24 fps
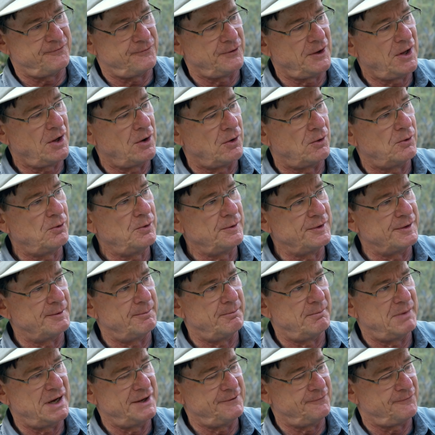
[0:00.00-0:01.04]
flow, the
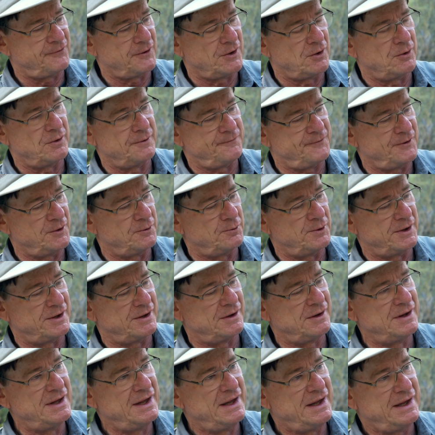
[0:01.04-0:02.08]
mud flow, if you
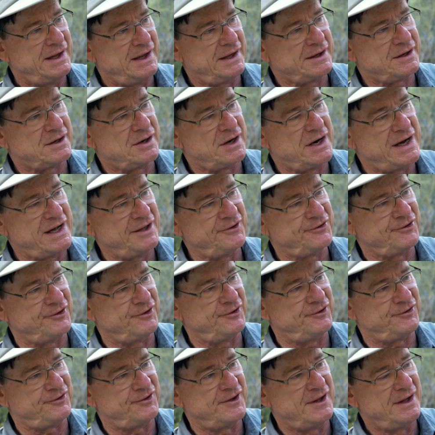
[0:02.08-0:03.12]
will, it
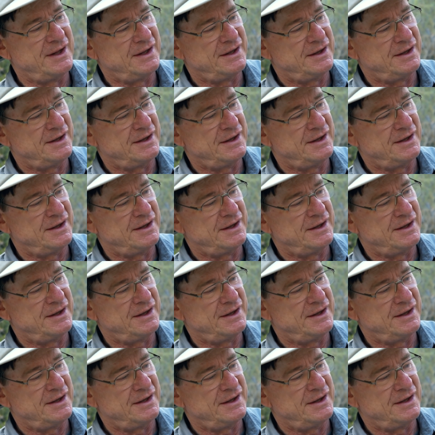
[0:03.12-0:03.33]
causes